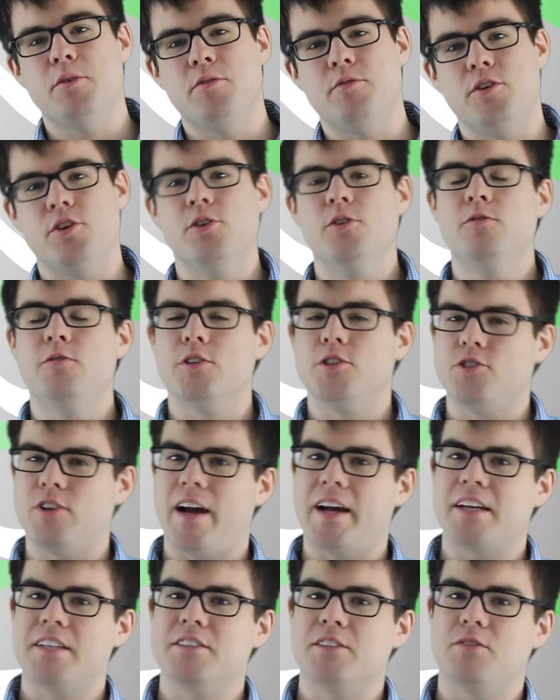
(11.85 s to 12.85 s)
review for
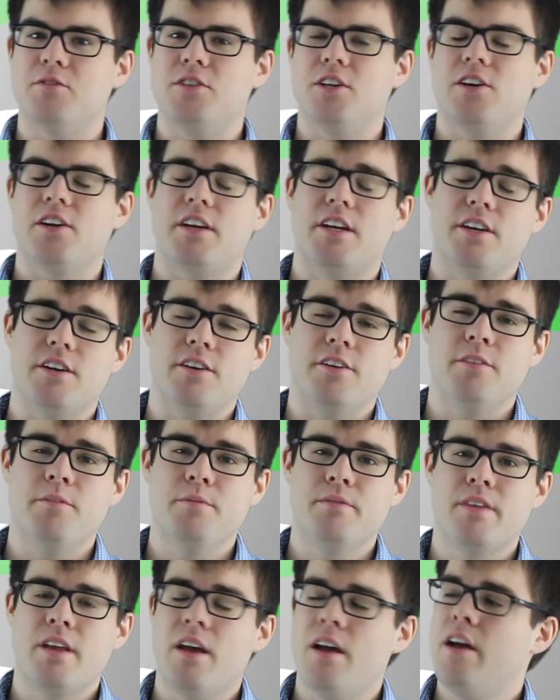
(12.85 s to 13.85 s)
Dragons of Tarkir.
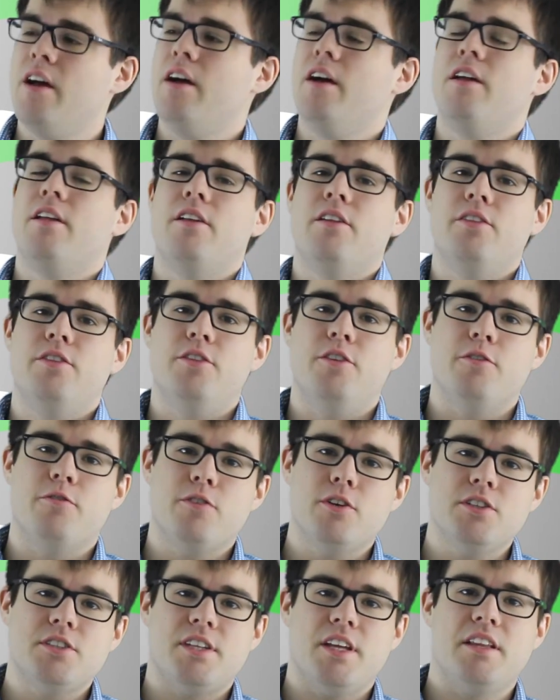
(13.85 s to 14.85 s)
The
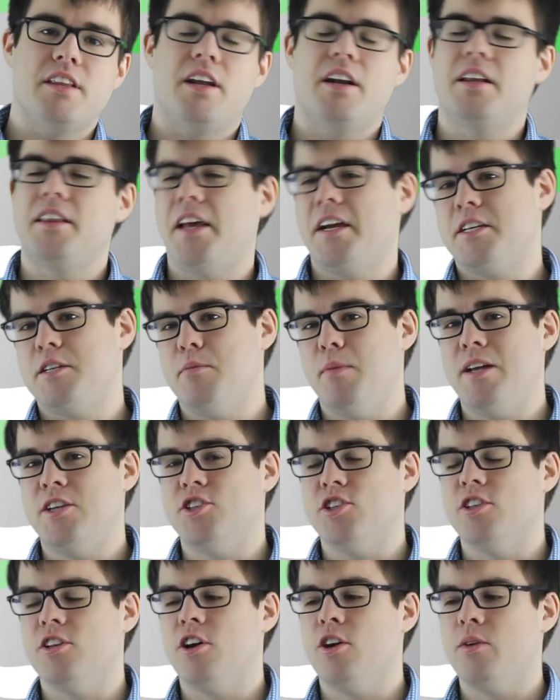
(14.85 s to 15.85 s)
first thing that I'd like to
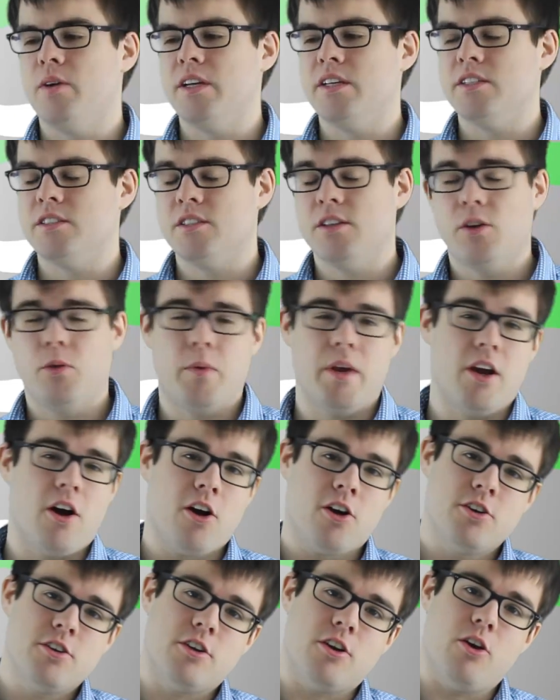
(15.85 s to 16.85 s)
mention though is we
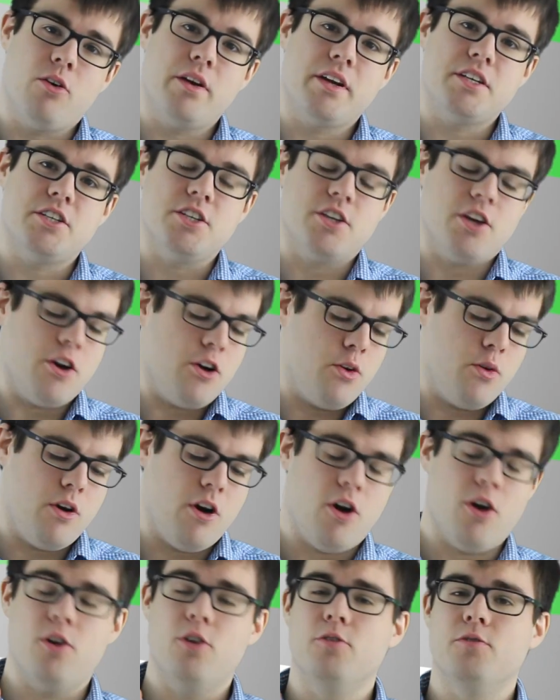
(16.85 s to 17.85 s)
aren't going to go
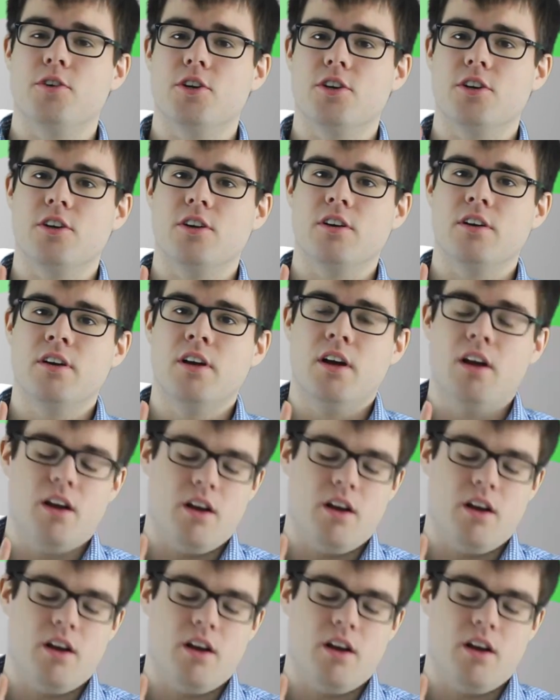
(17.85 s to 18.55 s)
over